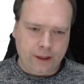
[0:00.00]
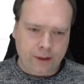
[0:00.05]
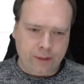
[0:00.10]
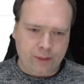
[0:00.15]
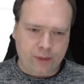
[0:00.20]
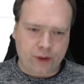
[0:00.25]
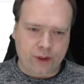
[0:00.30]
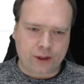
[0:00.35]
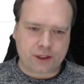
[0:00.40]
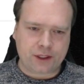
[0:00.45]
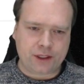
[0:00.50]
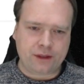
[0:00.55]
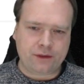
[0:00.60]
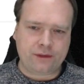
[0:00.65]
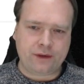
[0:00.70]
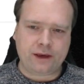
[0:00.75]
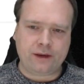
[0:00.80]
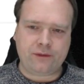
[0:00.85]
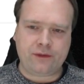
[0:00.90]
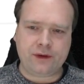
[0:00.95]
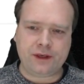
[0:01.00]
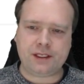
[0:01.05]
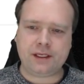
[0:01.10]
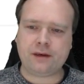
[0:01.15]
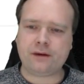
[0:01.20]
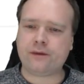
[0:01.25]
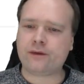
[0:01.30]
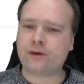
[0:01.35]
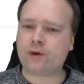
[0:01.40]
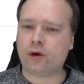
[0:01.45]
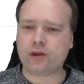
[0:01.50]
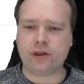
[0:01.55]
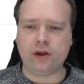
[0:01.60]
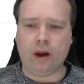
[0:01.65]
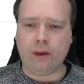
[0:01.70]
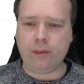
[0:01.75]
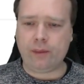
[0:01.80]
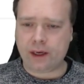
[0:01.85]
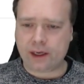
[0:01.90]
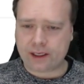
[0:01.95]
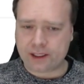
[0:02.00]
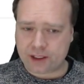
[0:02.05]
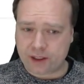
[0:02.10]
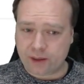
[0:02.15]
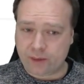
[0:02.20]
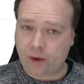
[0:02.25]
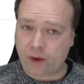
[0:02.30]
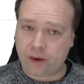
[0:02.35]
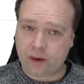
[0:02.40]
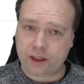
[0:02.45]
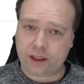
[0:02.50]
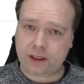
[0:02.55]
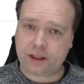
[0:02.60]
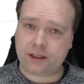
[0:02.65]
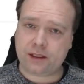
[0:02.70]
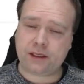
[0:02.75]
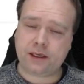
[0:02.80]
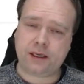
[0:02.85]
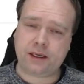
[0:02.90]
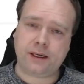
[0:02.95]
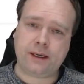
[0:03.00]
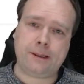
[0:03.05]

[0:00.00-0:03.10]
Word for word: productive and efficient. Of course, Lombok is supported.